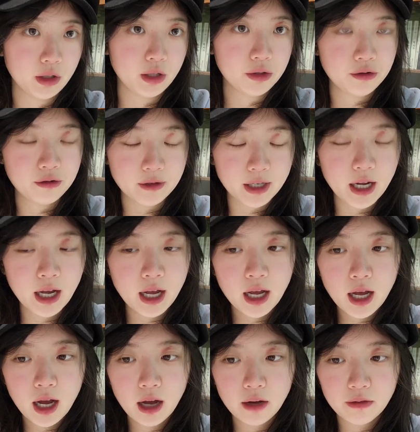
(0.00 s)
history
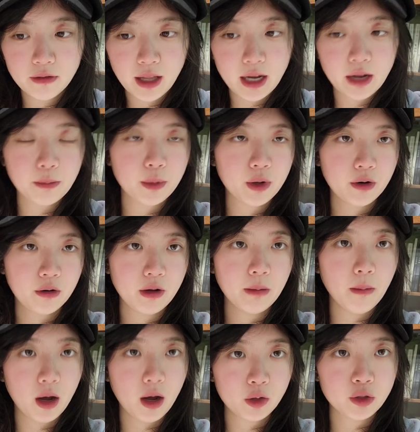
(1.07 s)
of late imperial and
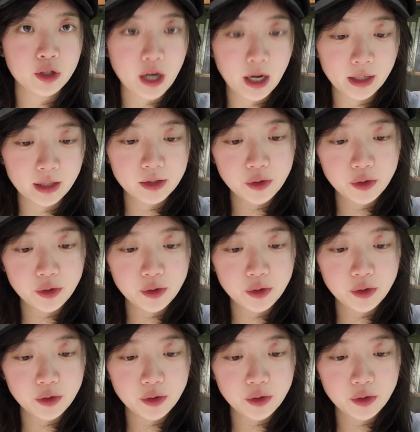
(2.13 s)
modern China.